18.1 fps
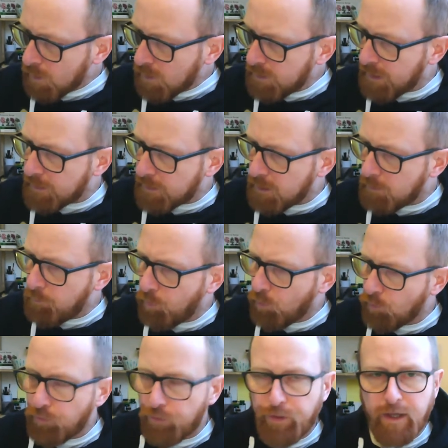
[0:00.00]
yeah, the
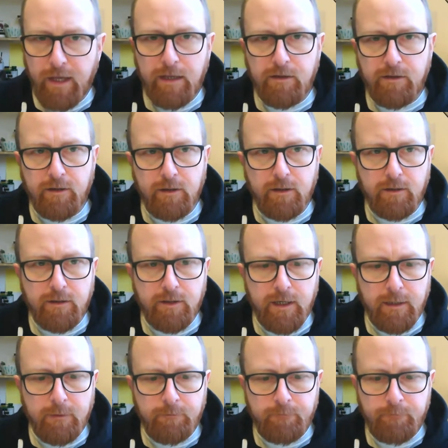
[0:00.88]
important thing is
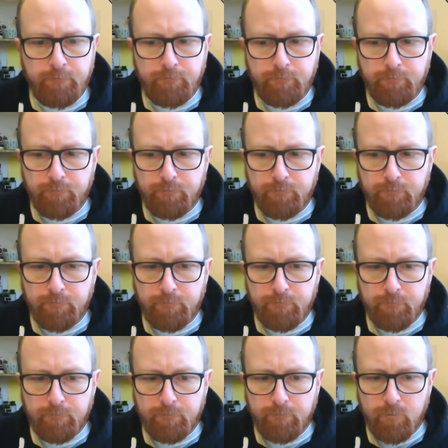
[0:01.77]
that
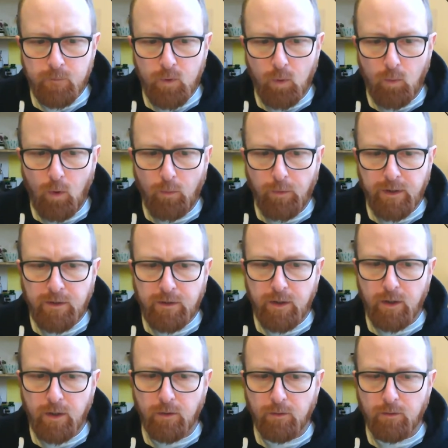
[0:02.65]
that what we
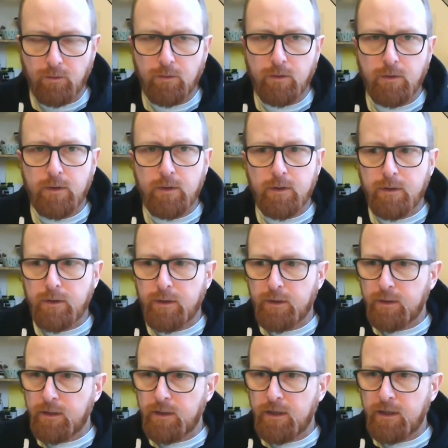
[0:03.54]
do
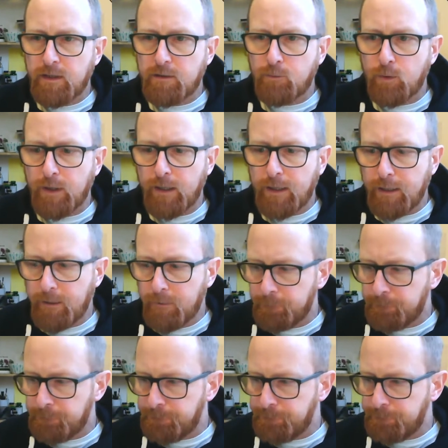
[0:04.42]
is we